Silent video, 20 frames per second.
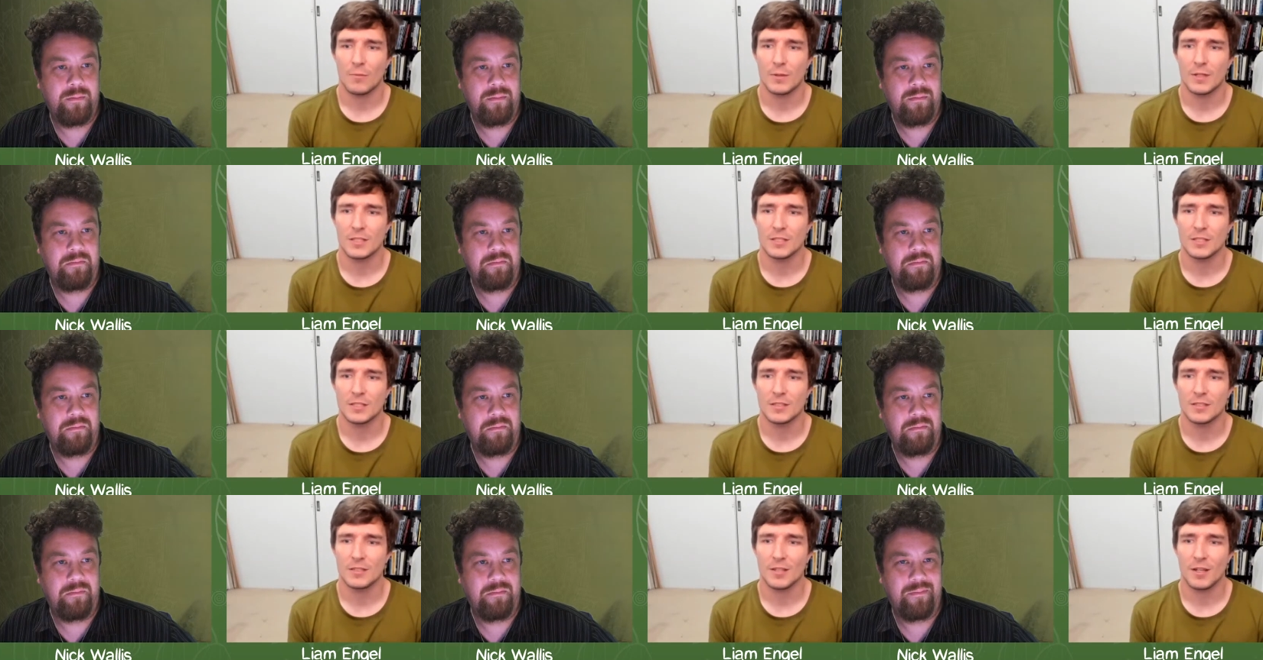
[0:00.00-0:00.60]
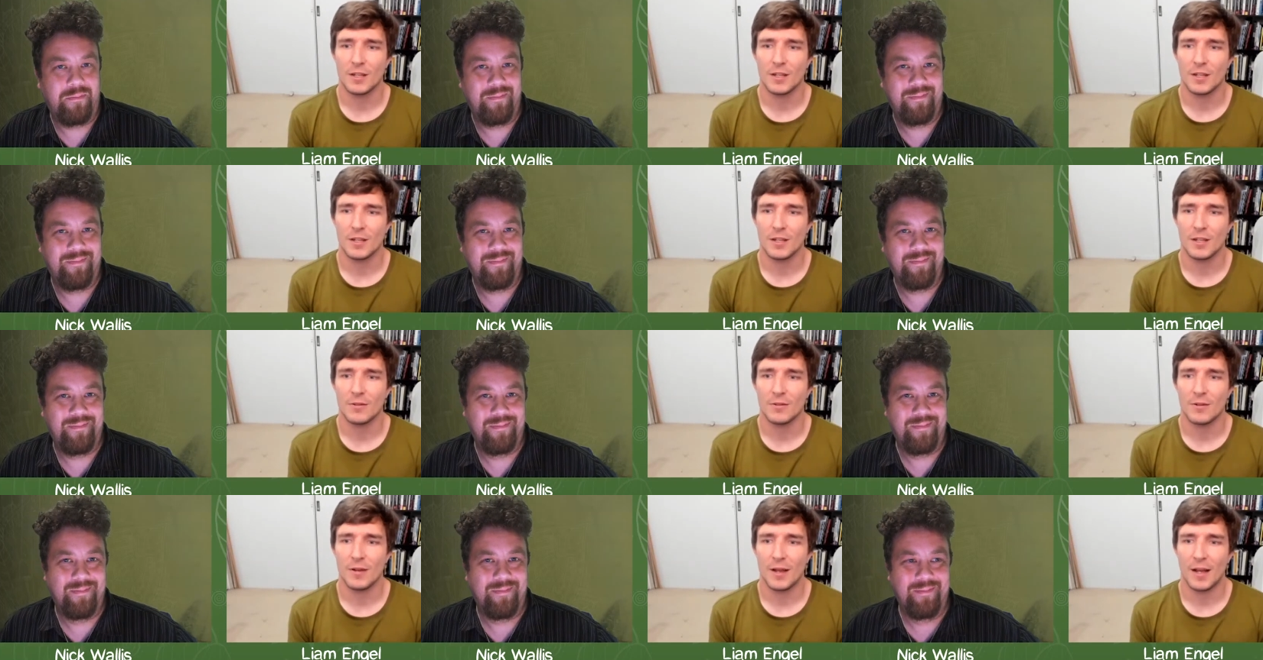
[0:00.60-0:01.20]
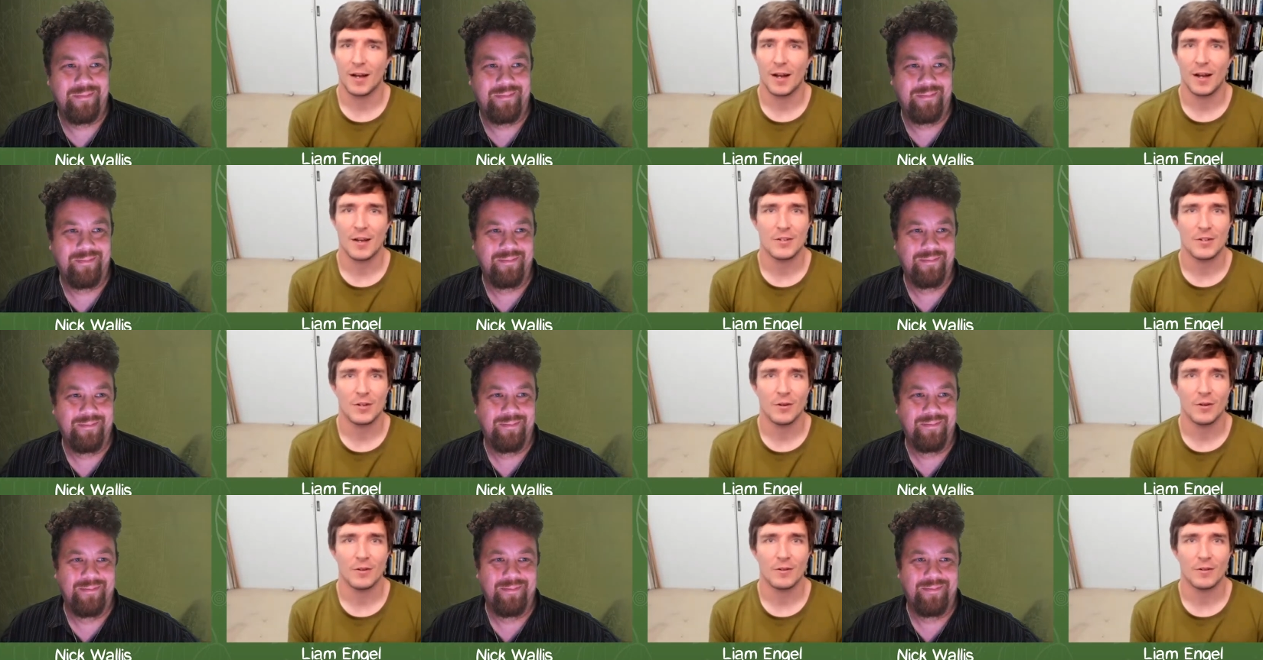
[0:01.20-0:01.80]
Speaker 1: I wish that I knew, and
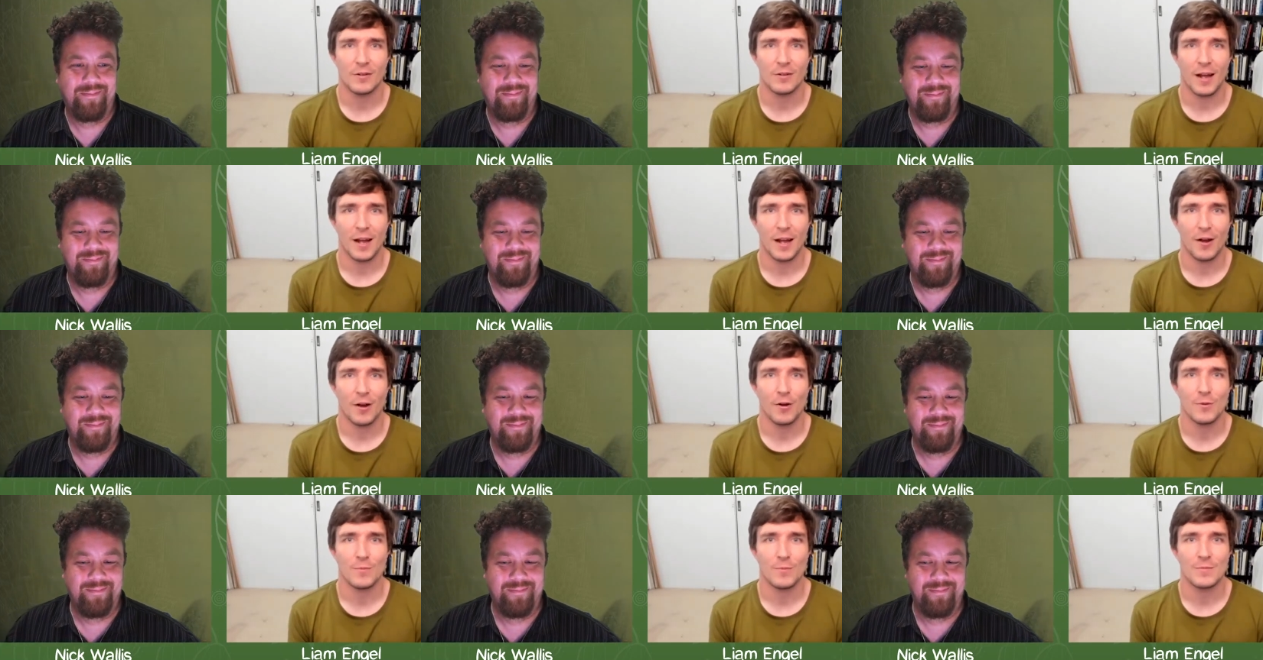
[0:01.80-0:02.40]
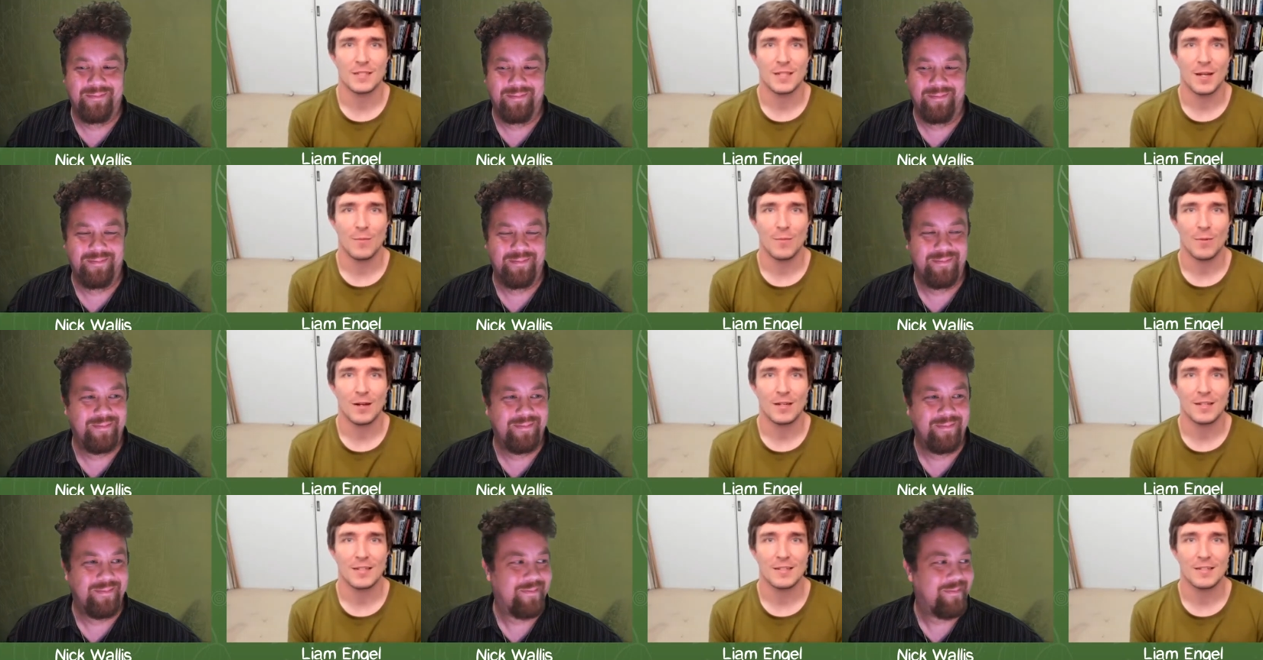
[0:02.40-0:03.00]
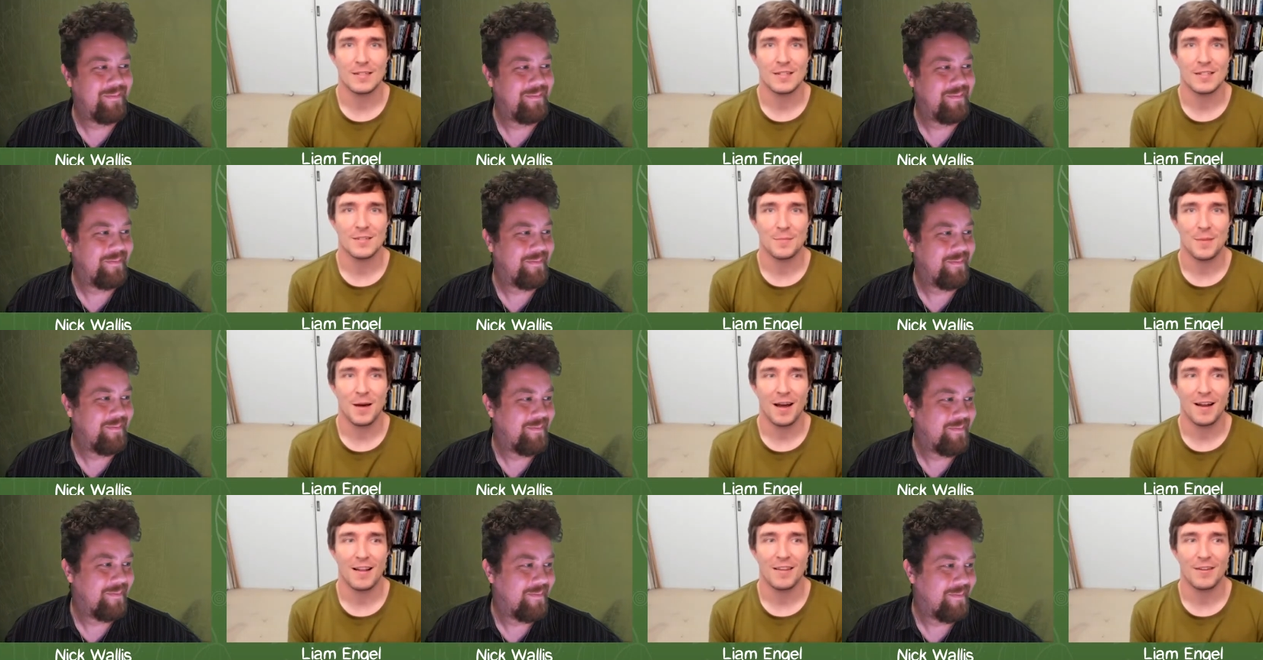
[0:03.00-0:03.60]
I don't. I hope someone
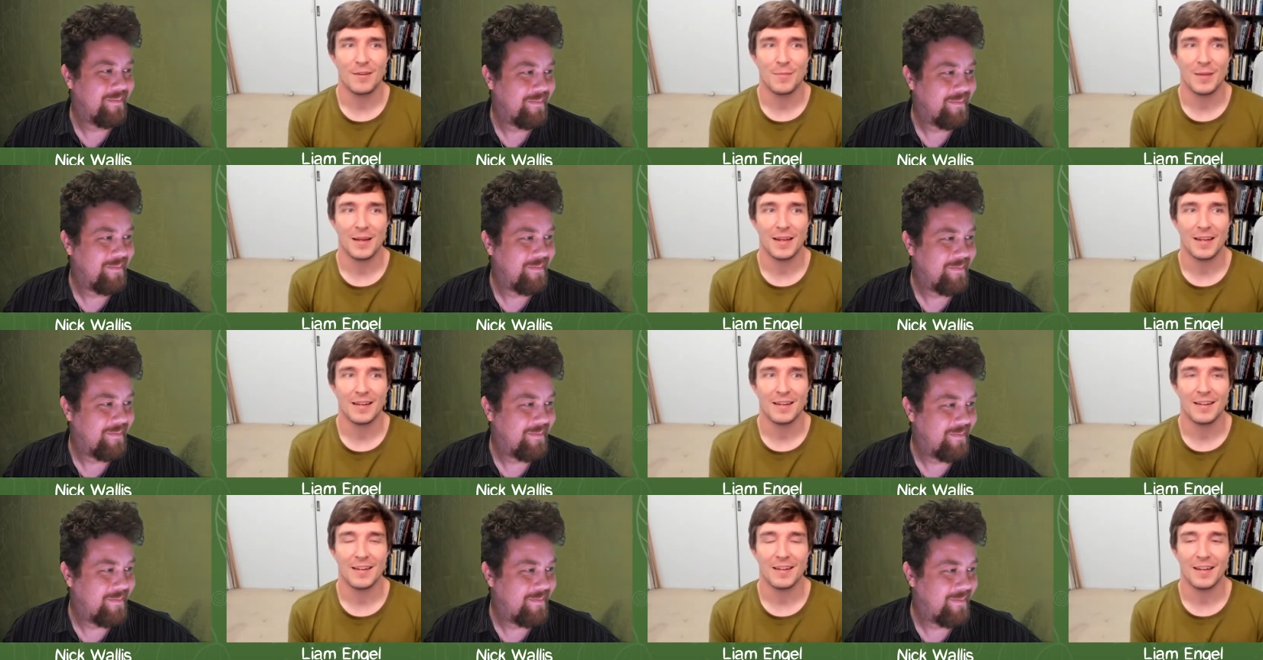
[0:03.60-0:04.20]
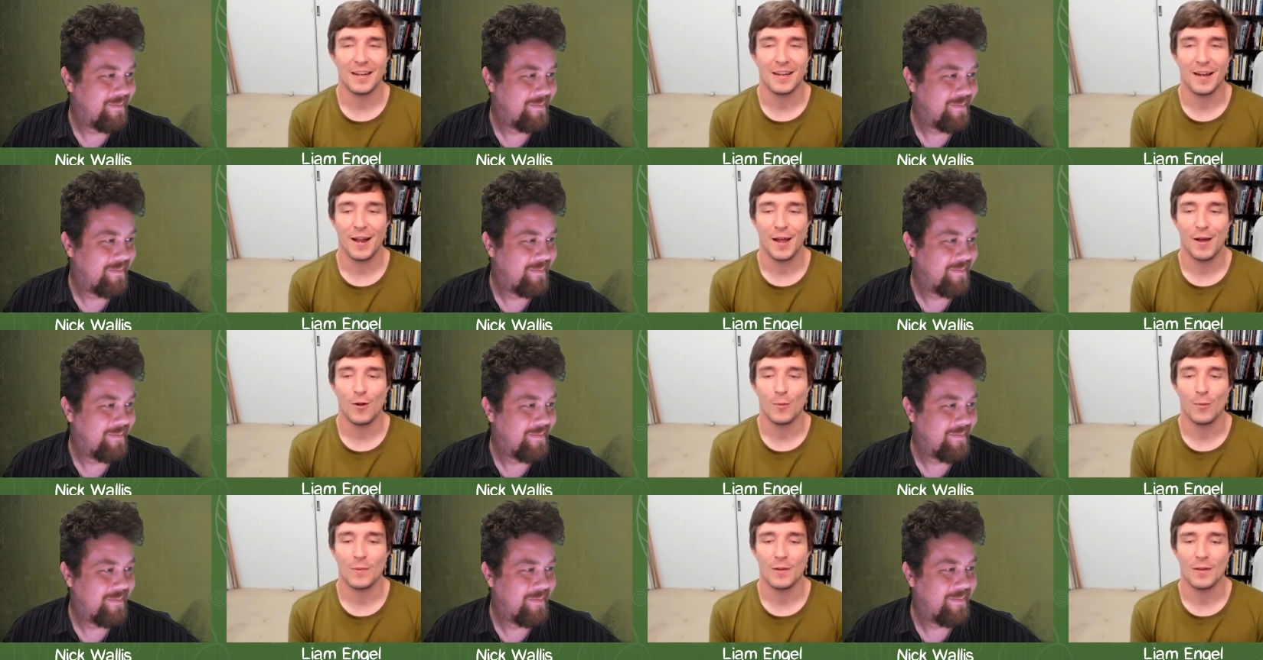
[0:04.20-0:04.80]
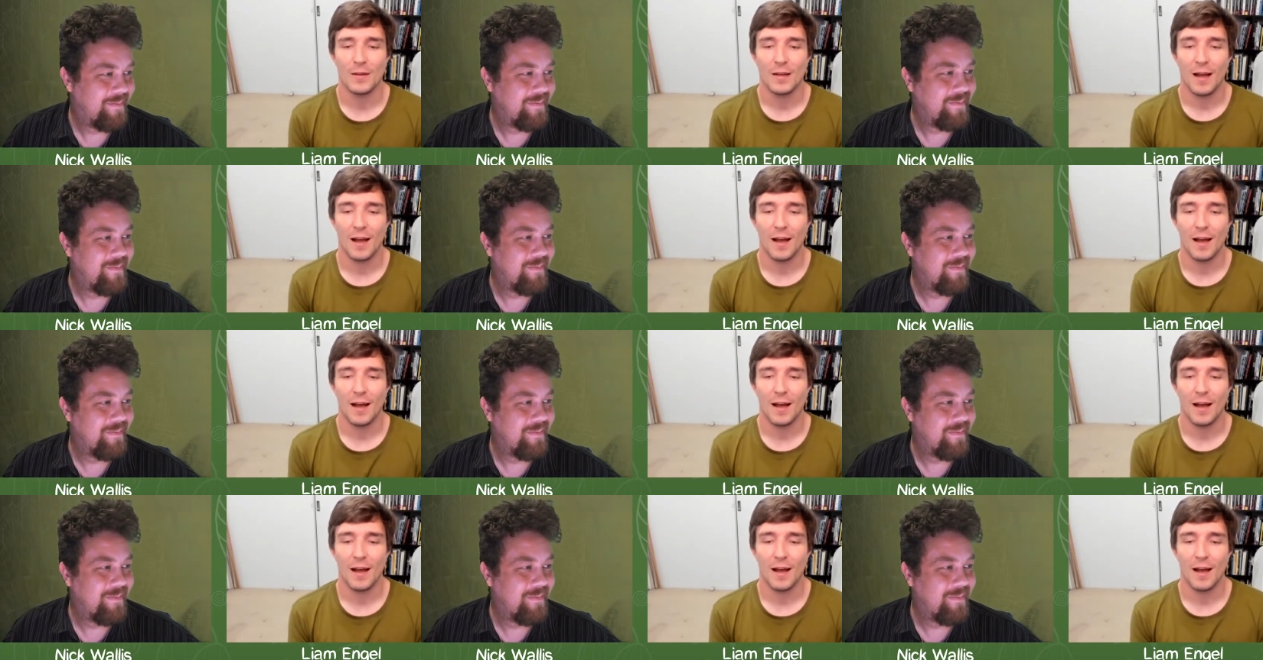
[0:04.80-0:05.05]
smarter than me can help.